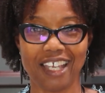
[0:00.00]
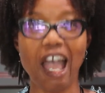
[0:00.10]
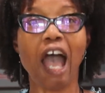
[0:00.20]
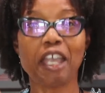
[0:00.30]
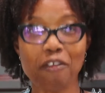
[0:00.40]

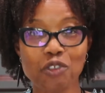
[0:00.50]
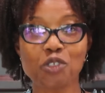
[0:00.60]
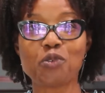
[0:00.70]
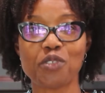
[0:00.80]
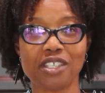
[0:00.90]
I have
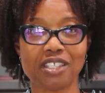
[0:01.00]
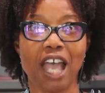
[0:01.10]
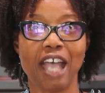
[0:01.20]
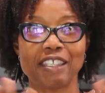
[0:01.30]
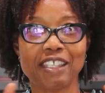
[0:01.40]
used this
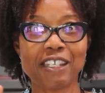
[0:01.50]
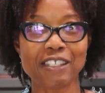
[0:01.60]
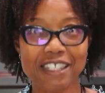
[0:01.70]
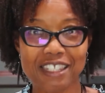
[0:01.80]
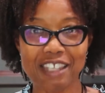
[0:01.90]
in
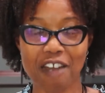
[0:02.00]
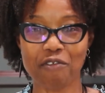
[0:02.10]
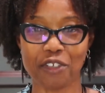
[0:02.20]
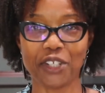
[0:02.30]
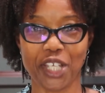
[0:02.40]

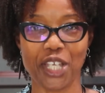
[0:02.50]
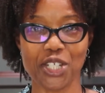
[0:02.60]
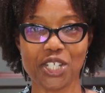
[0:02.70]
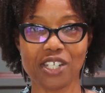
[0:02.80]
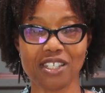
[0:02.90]
several
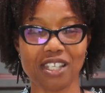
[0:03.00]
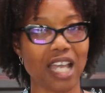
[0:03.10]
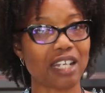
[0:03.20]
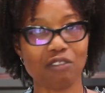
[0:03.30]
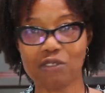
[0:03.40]
occasions
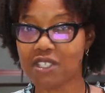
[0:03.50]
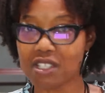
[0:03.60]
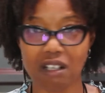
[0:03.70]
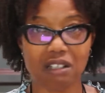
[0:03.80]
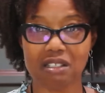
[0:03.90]
and the
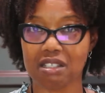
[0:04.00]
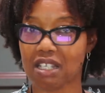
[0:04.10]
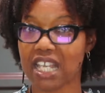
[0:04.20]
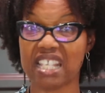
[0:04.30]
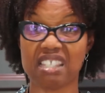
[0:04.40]
result
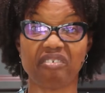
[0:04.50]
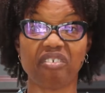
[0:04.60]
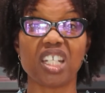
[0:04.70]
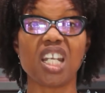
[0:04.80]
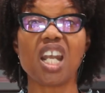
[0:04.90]
is
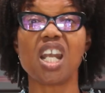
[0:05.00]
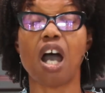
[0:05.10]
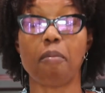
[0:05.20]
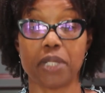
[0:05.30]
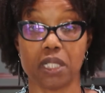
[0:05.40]

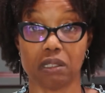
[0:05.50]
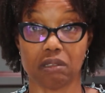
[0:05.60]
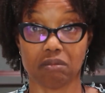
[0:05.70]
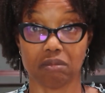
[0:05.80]
phenomenal.